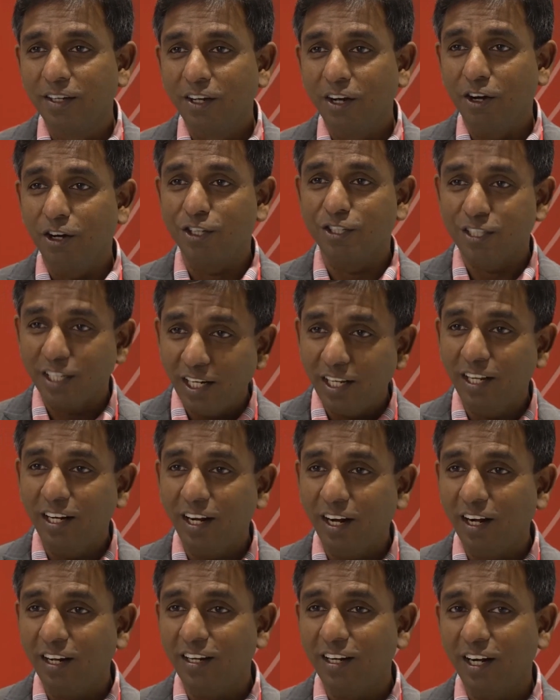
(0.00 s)
Australian
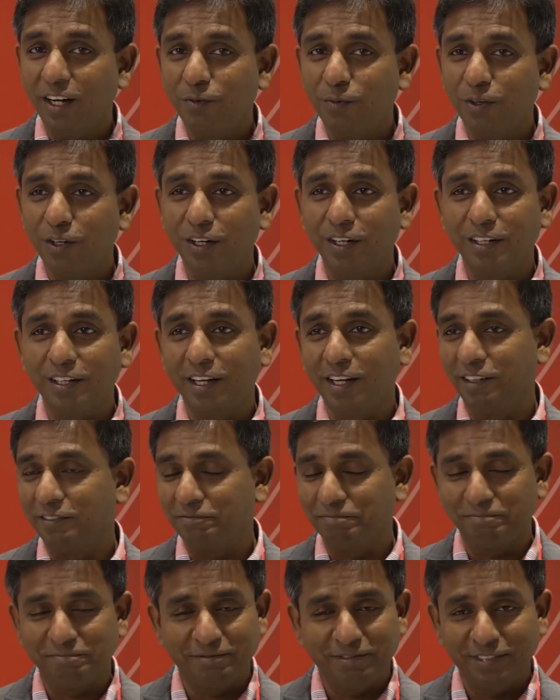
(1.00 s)
Heart Network,
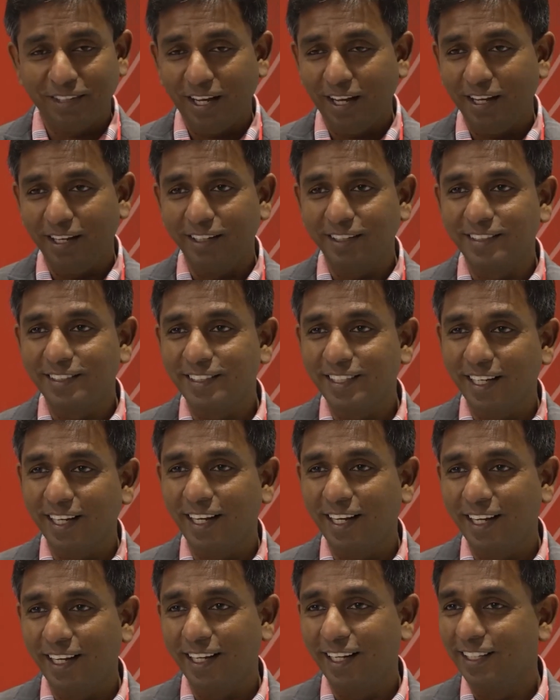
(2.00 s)
and
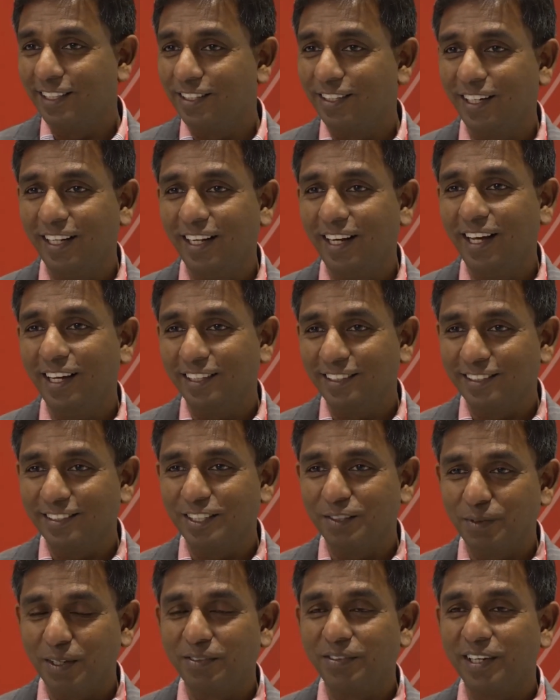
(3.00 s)
it's really nice
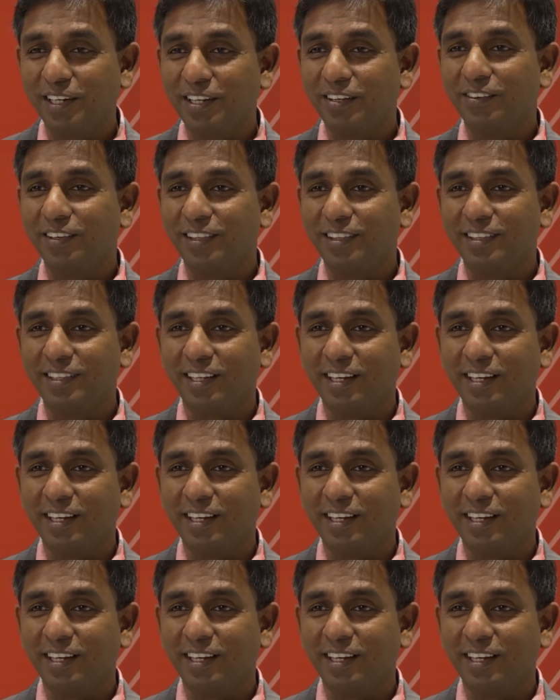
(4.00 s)
to be working with